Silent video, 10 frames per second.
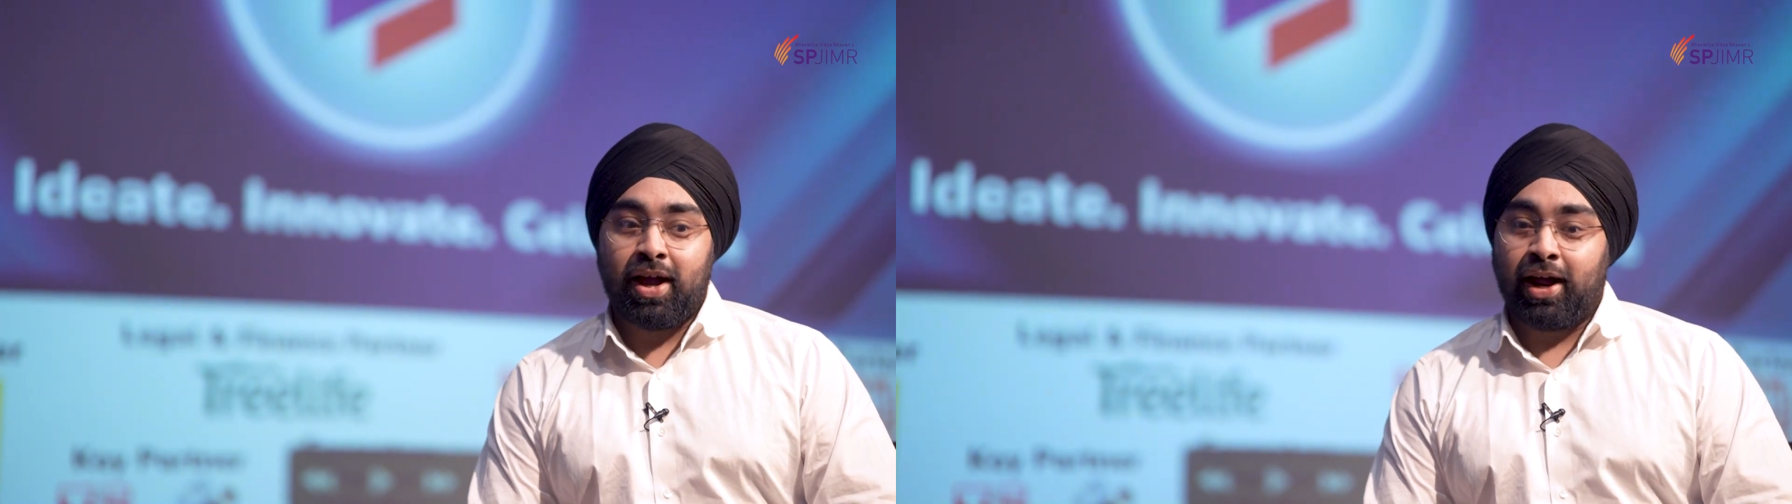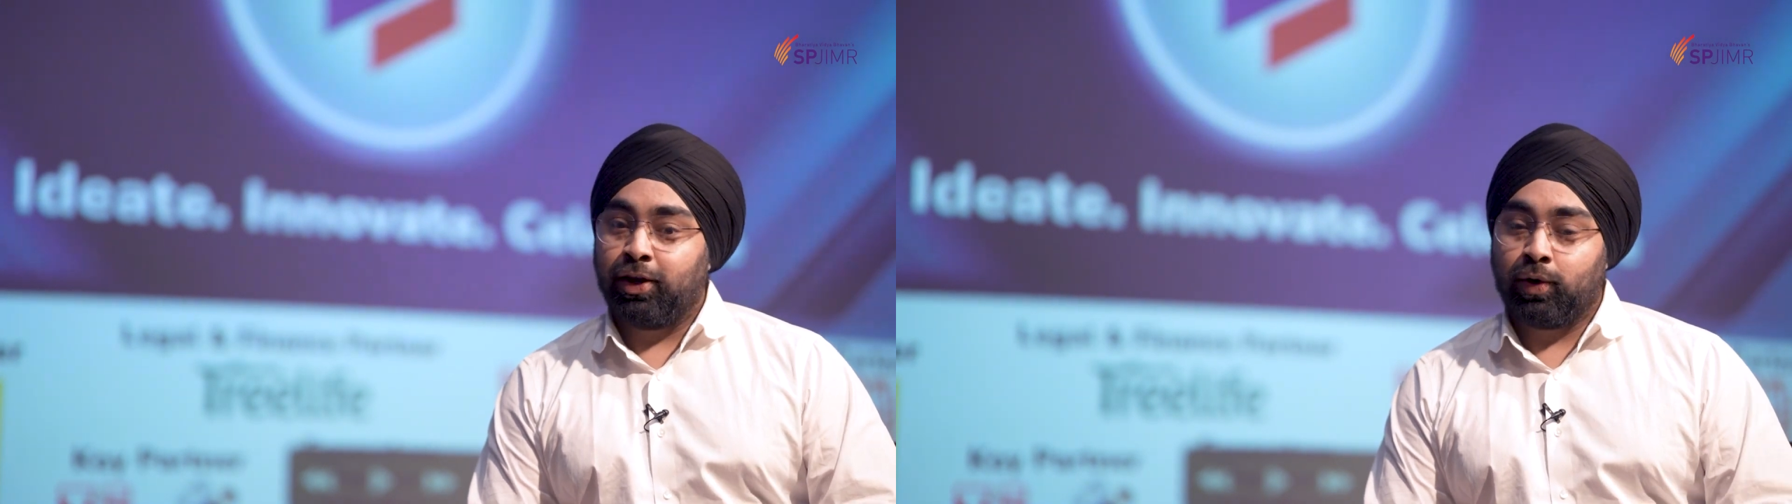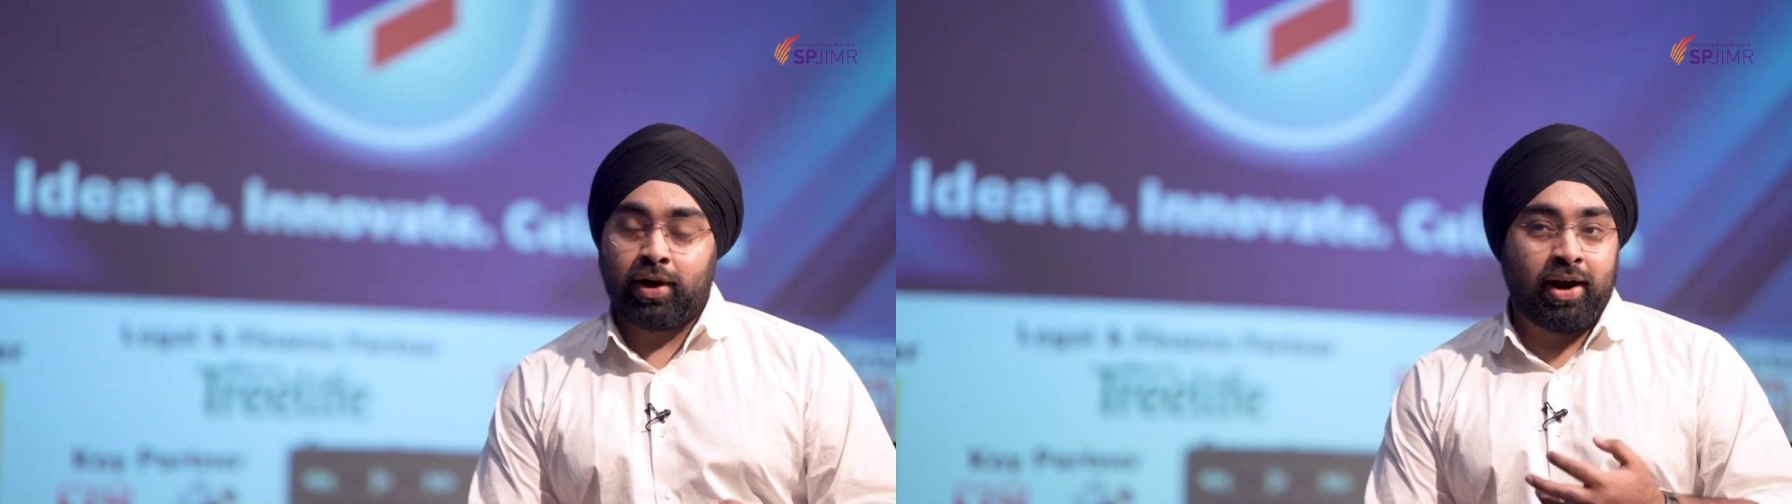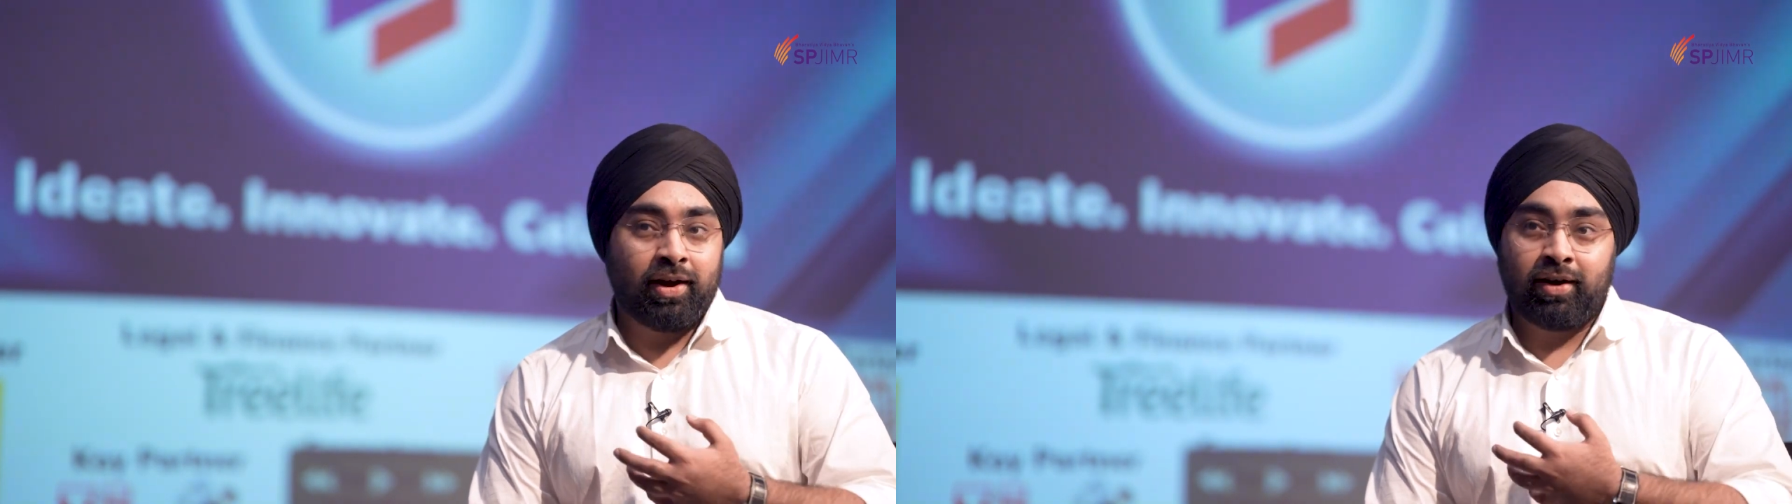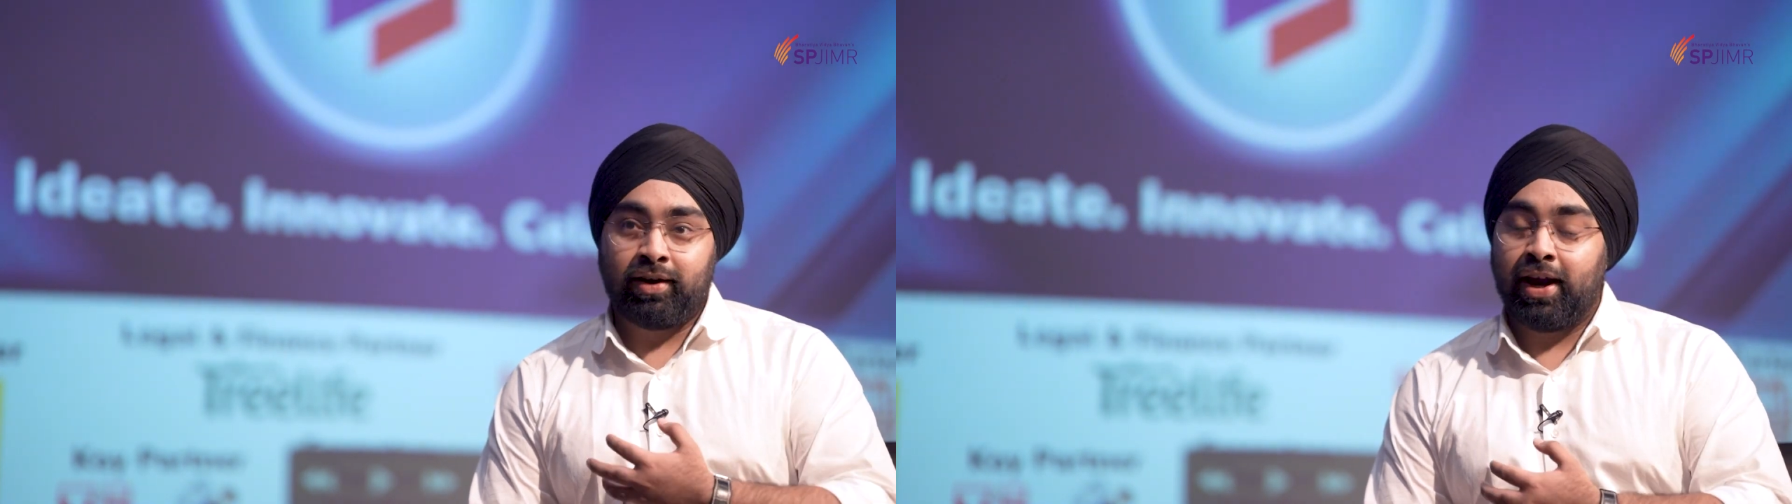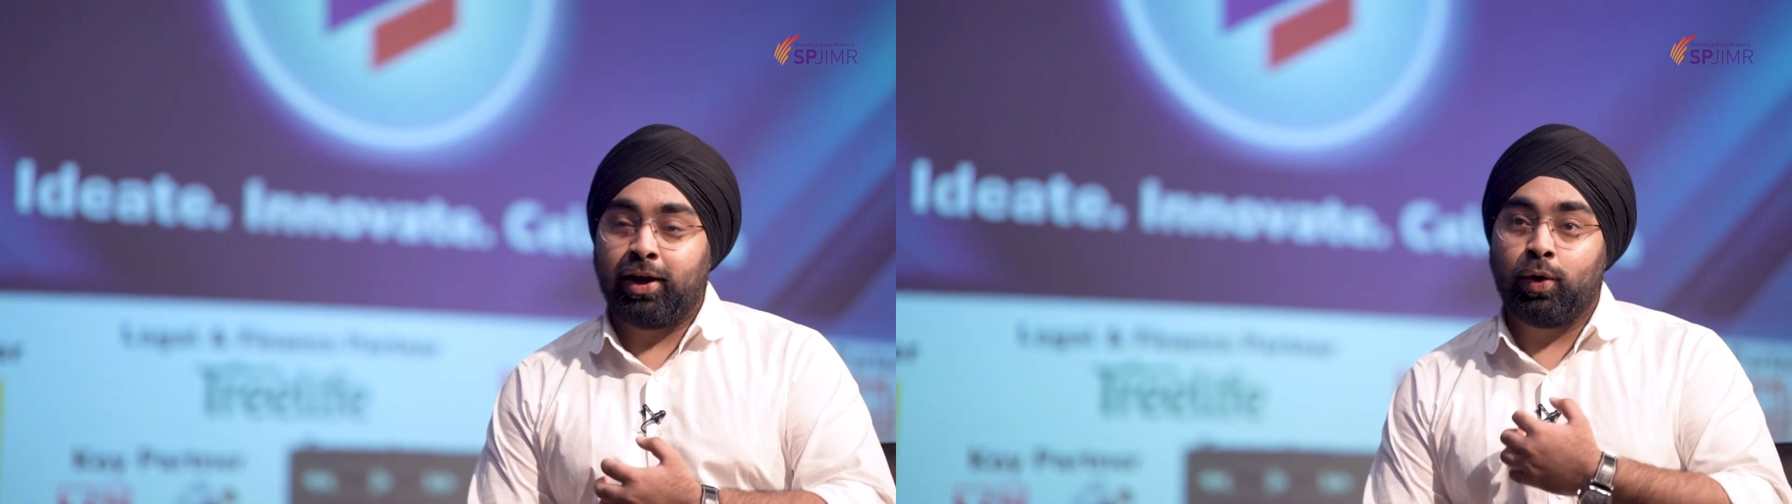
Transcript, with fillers: And you kind of get